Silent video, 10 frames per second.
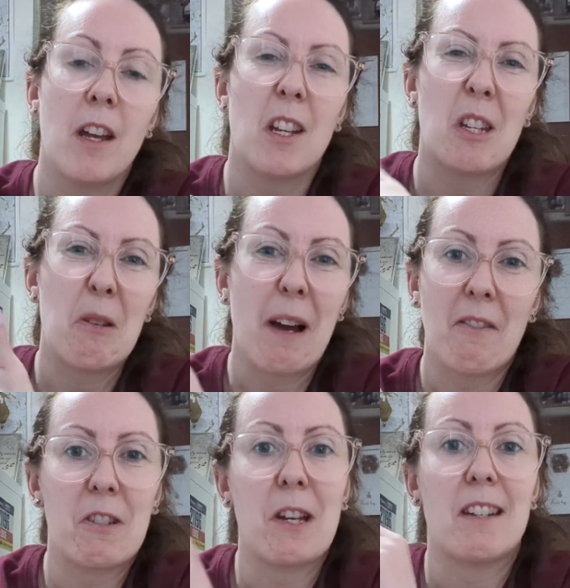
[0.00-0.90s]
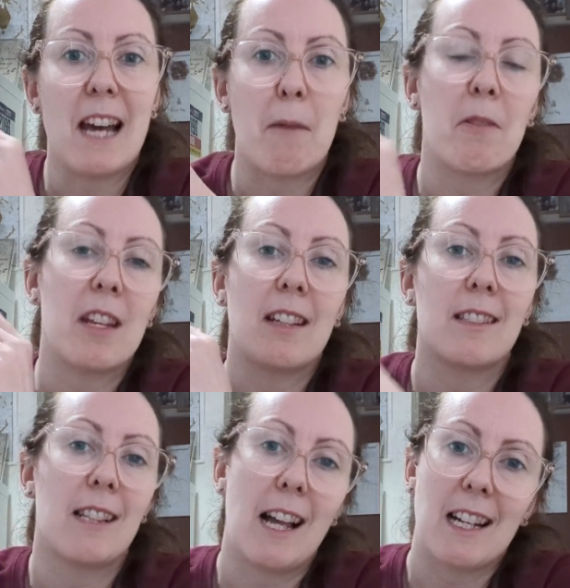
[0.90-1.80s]
you do have to adapt things
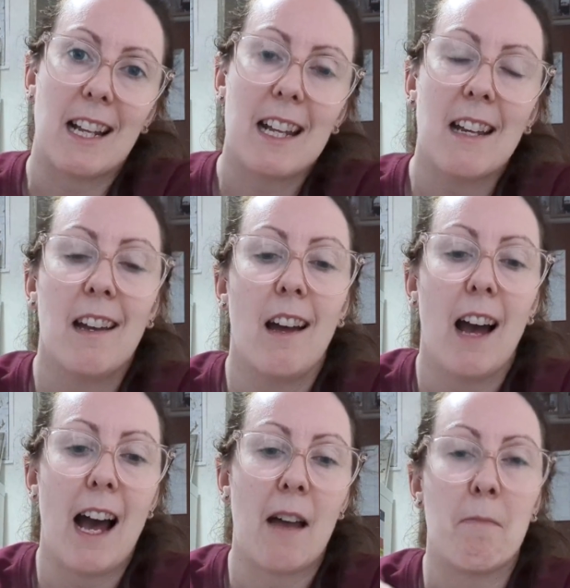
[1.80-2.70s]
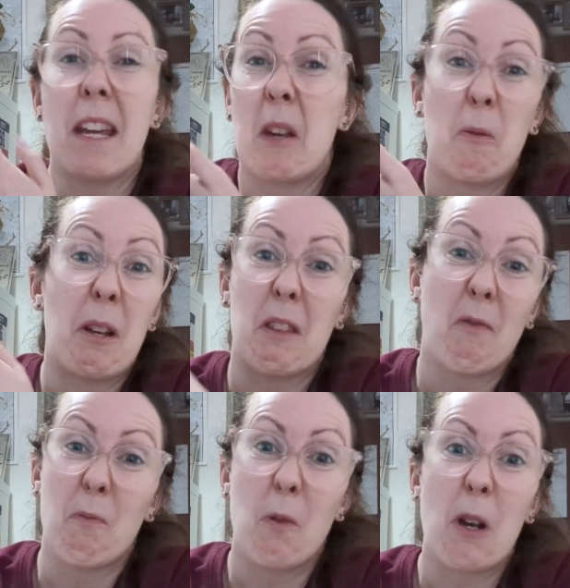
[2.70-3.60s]
slightly and make it work
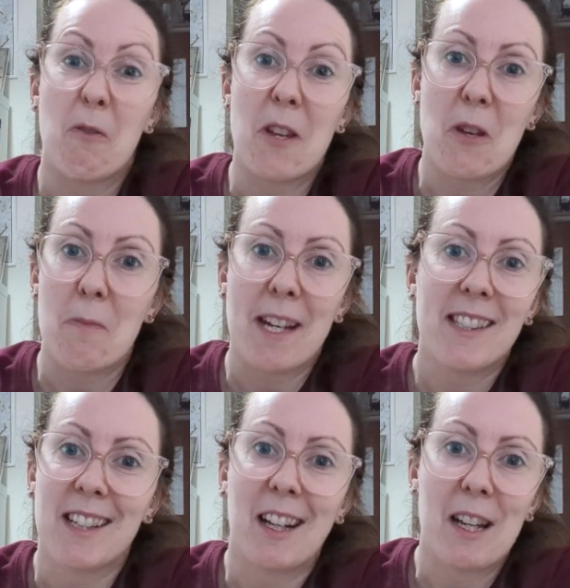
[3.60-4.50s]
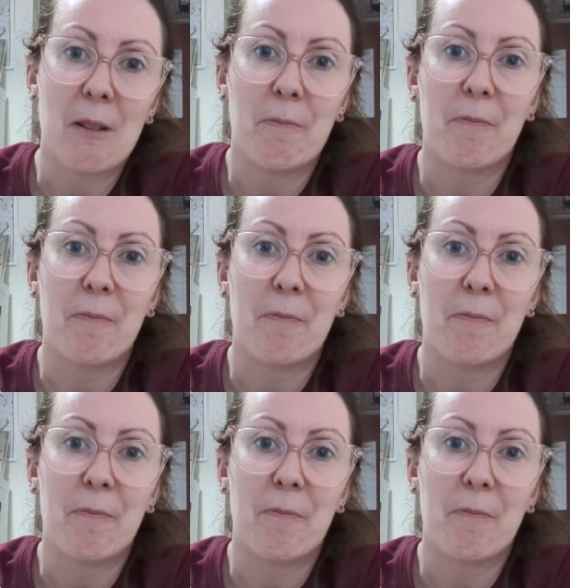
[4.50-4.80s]
for you, basically.